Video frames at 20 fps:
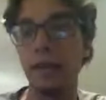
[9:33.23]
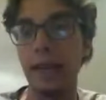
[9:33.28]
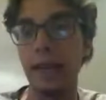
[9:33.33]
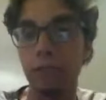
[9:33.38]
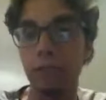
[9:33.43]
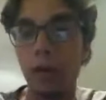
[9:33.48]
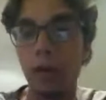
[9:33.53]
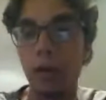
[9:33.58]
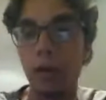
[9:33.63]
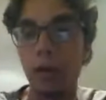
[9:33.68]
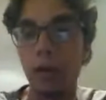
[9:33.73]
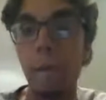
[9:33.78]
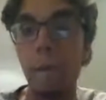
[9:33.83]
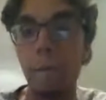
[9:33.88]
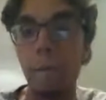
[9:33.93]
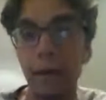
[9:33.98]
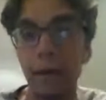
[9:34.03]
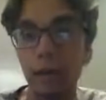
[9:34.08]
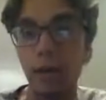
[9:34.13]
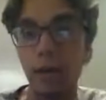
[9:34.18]
quote-unquote
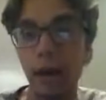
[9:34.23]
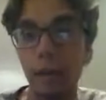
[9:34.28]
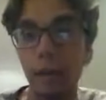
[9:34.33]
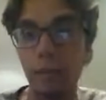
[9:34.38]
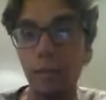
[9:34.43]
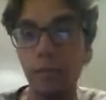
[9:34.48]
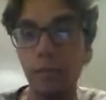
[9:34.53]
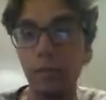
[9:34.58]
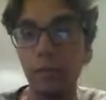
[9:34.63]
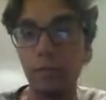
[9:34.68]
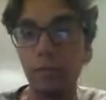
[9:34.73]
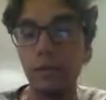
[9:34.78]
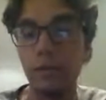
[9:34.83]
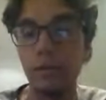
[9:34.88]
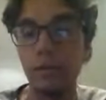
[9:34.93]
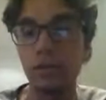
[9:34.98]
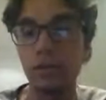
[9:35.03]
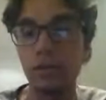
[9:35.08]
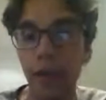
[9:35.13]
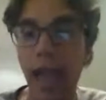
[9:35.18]
big club should
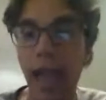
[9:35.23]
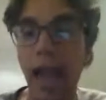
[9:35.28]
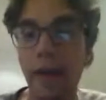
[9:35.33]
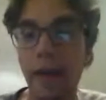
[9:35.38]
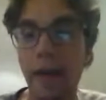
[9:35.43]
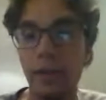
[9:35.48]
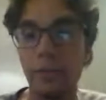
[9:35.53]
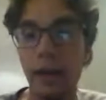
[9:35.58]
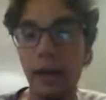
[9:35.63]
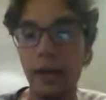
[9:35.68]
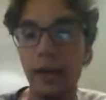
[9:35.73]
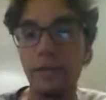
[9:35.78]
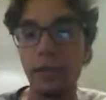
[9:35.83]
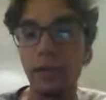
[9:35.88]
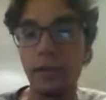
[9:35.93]
have, in my view.